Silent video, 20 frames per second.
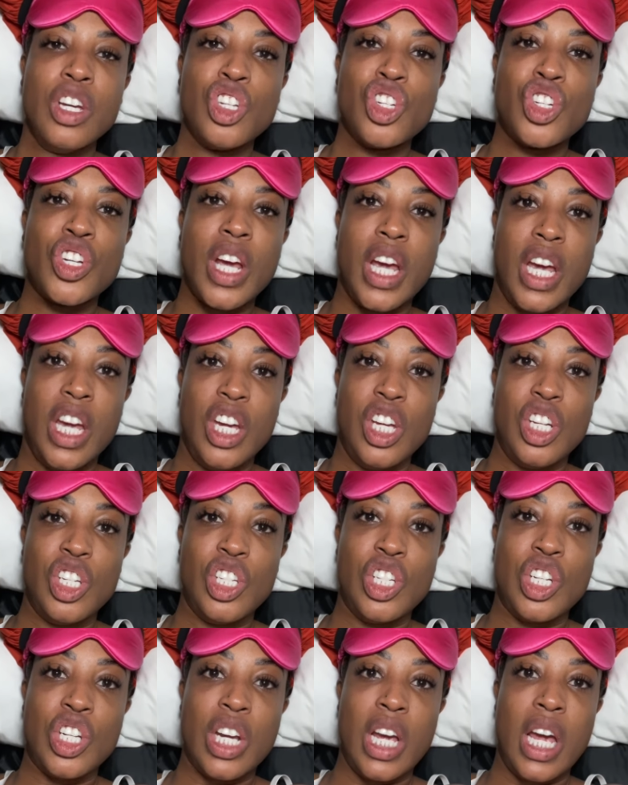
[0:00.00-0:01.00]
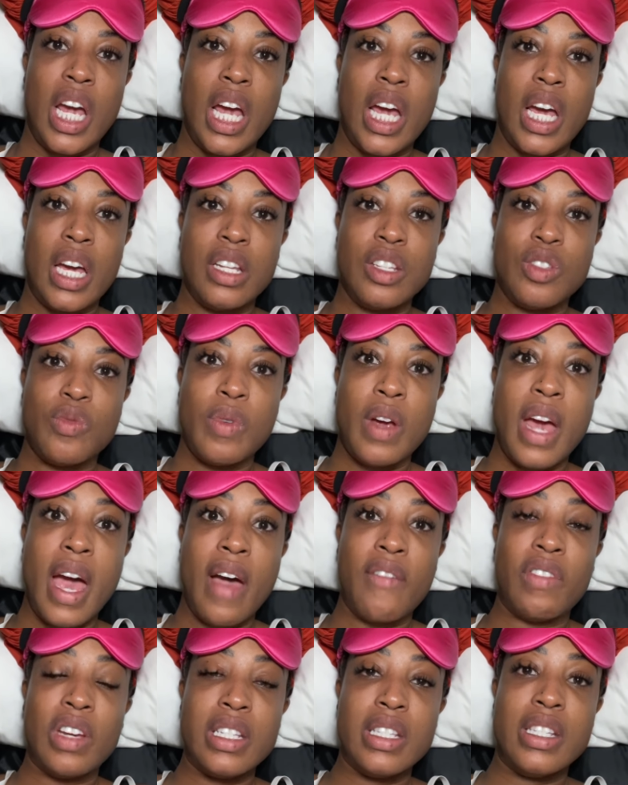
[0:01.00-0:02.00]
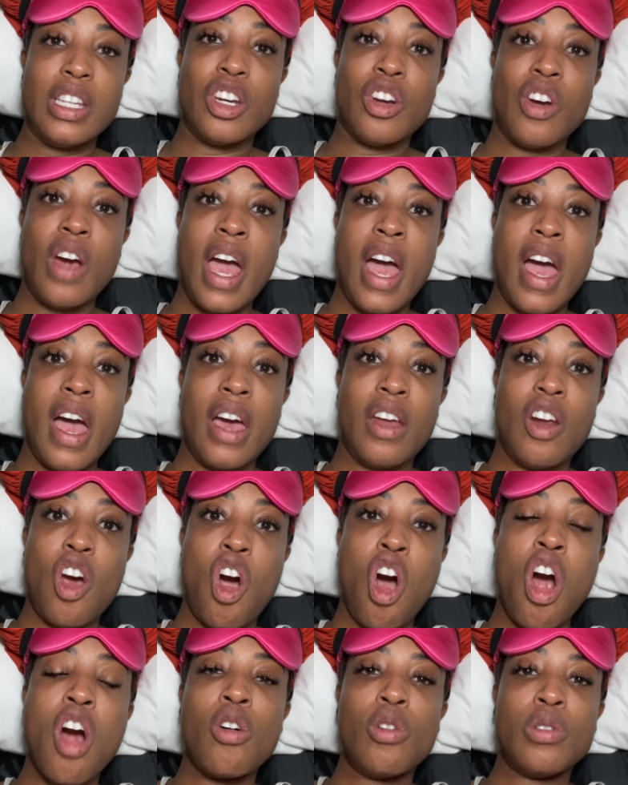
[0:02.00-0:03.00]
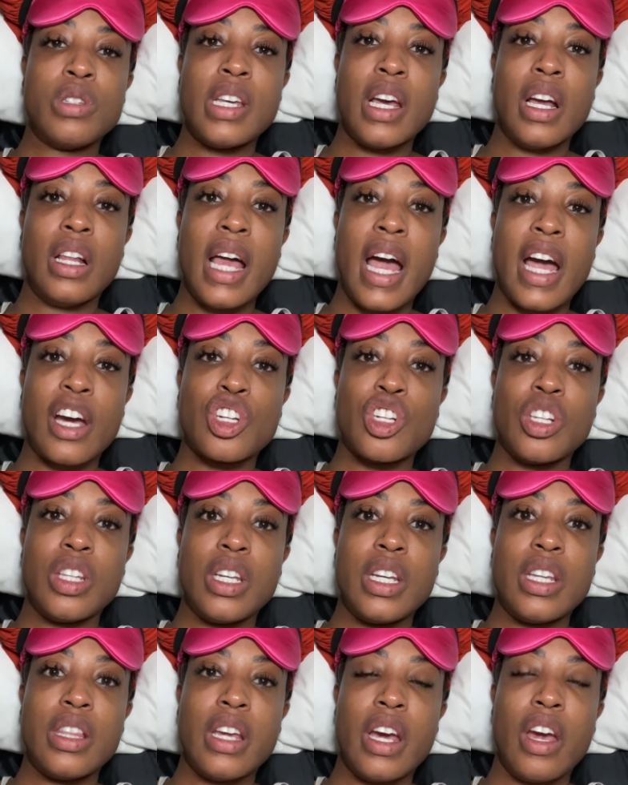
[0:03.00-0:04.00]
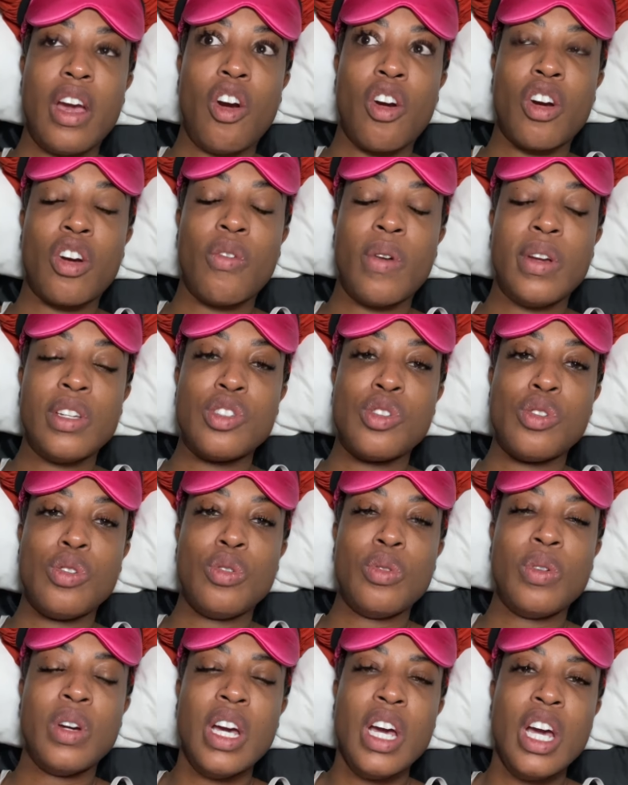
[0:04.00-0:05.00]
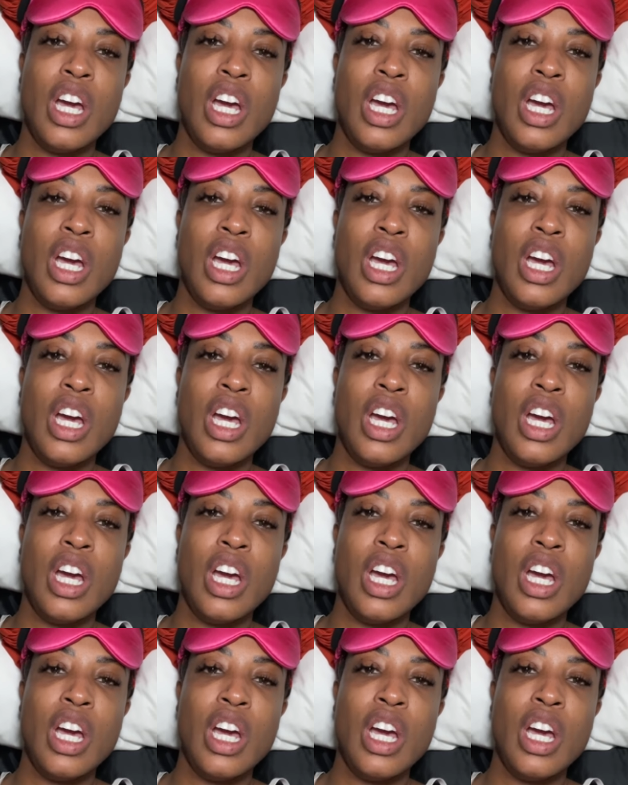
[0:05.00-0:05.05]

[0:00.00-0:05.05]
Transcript: change and we're having dinner at our hotel actually they are going to